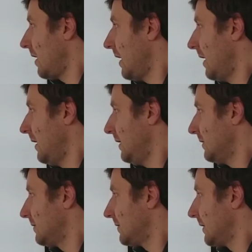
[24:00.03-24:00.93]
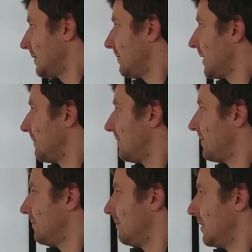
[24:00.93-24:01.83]
And we have
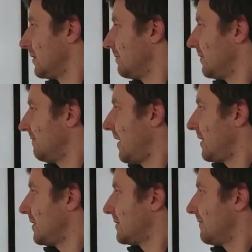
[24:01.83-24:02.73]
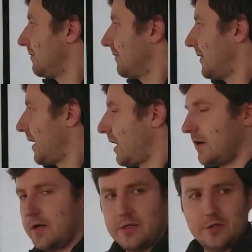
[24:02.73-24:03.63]
multiple variants for the
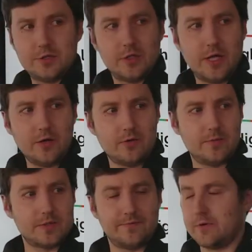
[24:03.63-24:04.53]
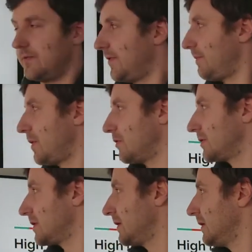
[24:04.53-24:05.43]
additional arguments for the
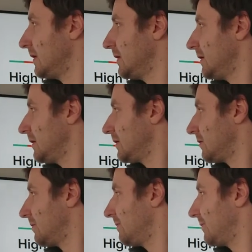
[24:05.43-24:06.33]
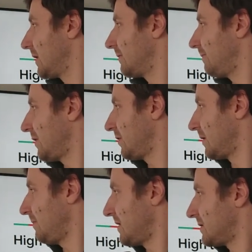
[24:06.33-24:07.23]
post. So you
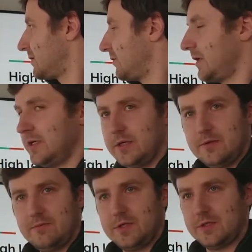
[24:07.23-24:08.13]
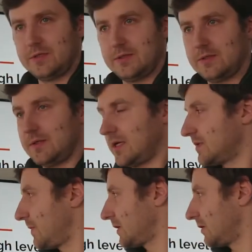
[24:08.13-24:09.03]
can pass string, which is
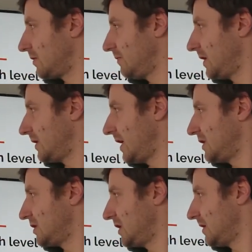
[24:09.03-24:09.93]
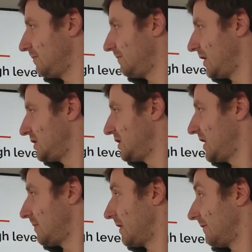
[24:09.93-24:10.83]
expected to be an
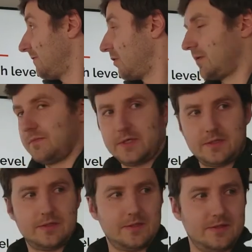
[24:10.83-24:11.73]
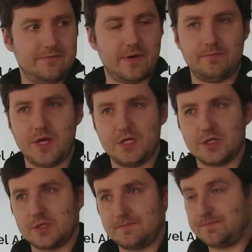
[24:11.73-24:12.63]
HTML form, in the web pages.